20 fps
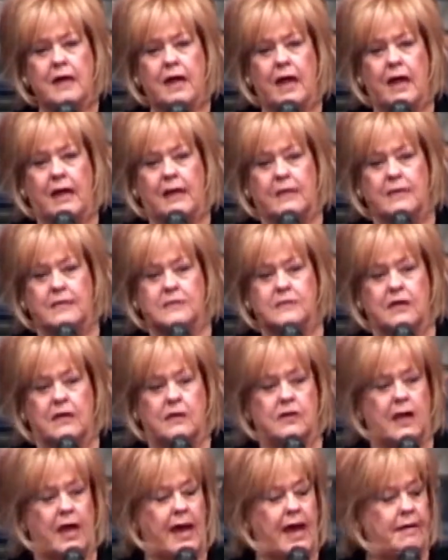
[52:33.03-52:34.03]
And he
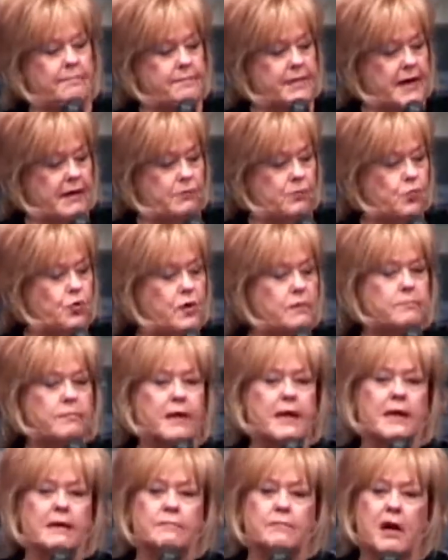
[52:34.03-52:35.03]
said, I met one
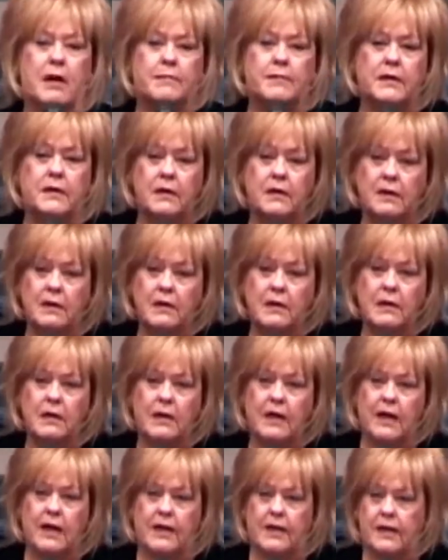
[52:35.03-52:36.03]
man, Mama,
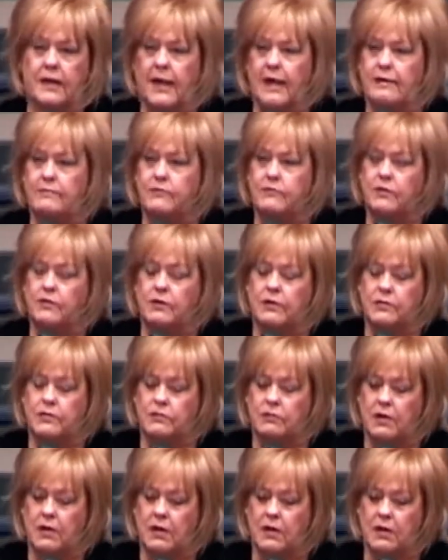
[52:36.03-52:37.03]
that came to a,
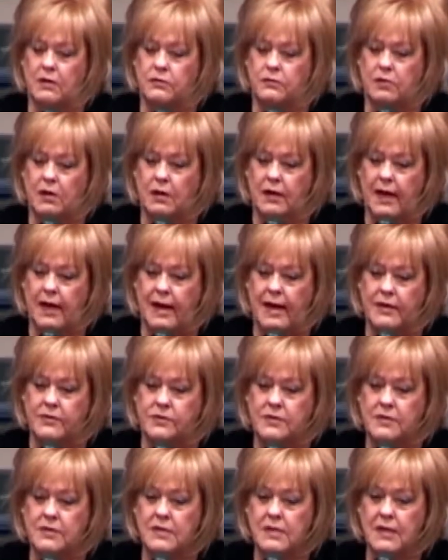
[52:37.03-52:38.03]
dr- a drug
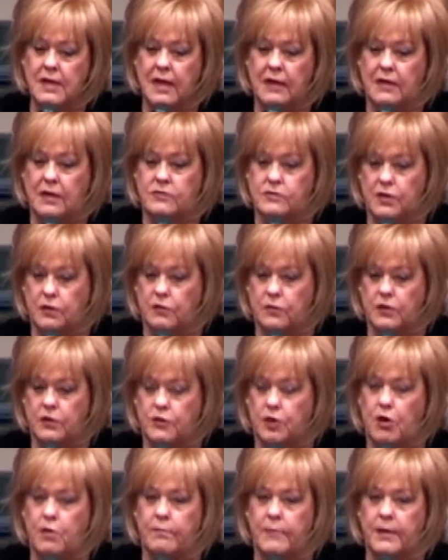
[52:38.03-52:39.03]
house because the Lord
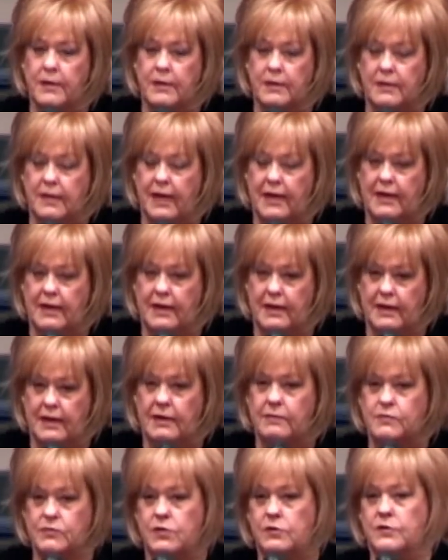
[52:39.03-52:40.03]
told me that
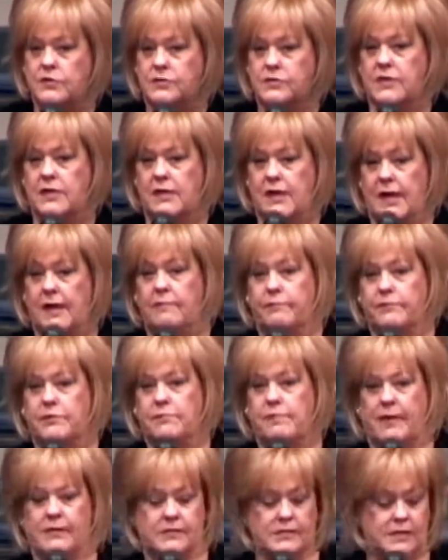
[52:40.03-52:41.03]
he was going to send help to
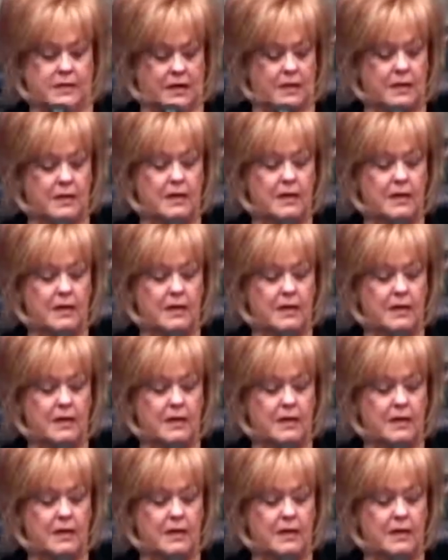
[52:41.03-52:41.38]
my son.